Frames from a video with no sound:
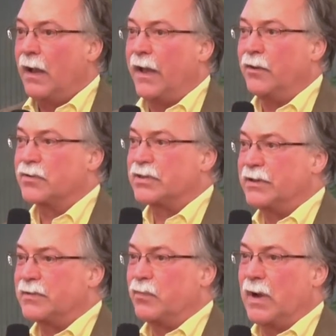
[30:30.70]
and you'll see
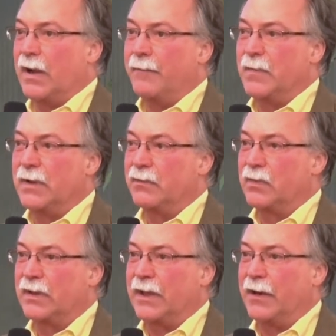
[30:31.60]
some
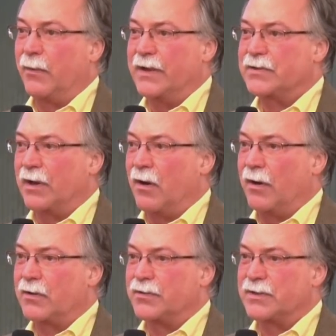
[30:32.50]
really interesting
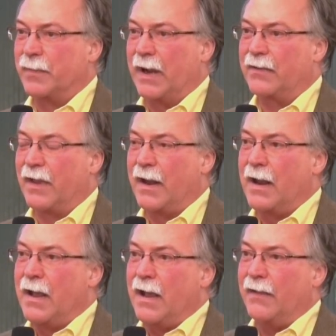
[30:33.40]
articles about that.
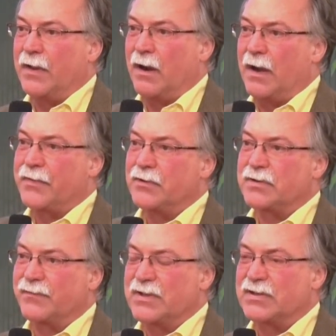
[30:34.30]
And the
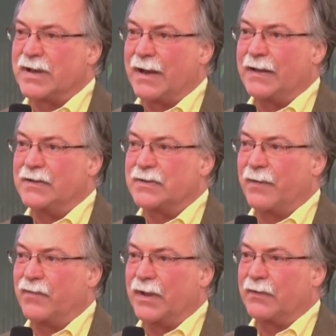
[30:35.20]
authors of the studies
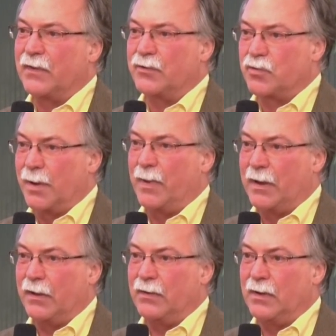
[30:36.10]
of this attribute
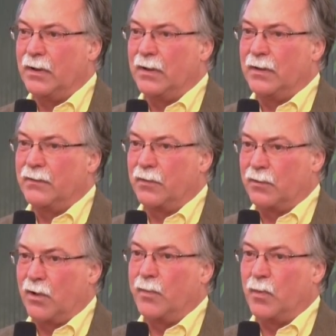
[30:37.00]
it to
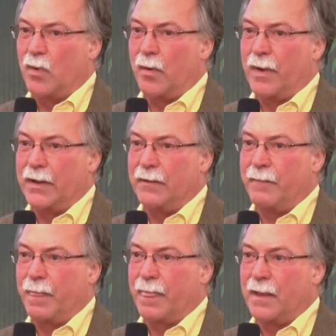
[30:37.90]
global warming
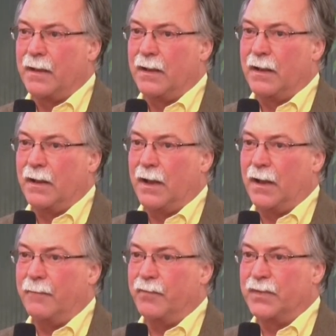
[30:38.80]

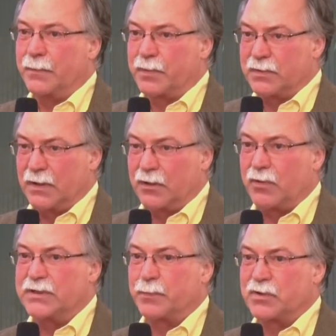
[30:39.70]
and the
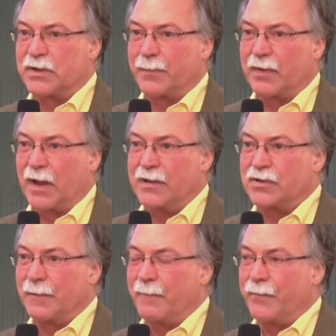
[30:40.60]
increased precipitation.